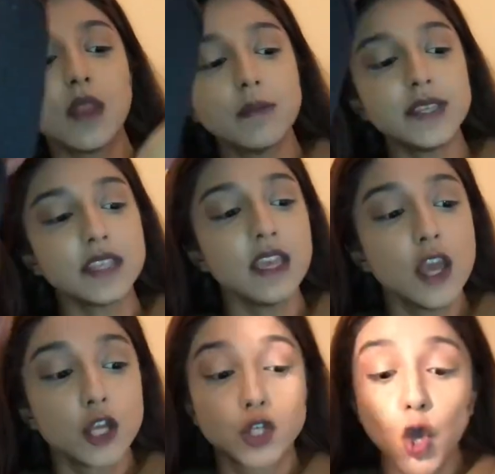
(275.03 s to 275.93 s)
Let me see.
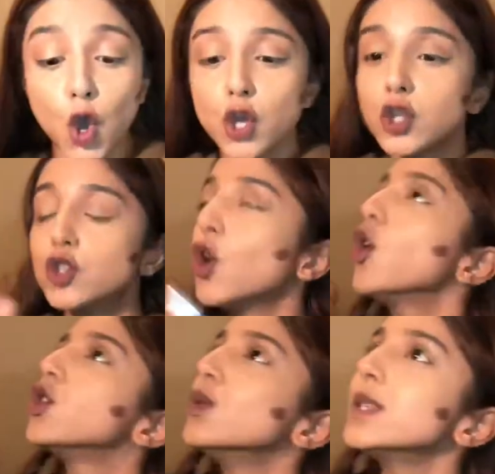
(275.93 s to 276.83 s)
You
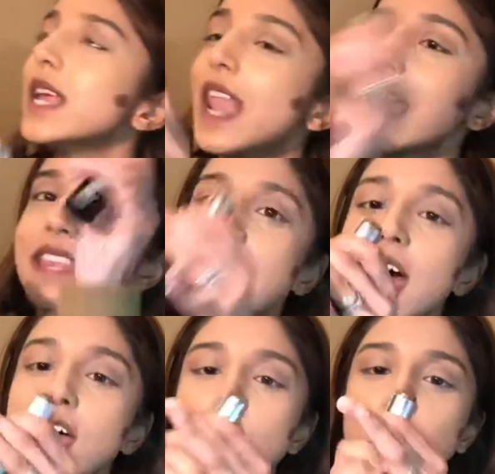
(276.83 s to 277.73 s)
don't use it like
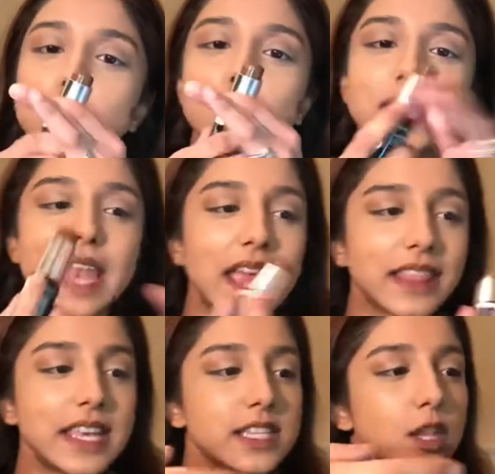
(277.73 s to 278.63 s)
that. Use it like
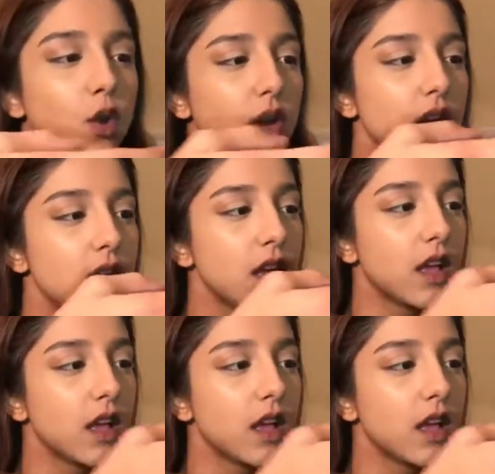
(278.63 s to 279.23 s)
this, look.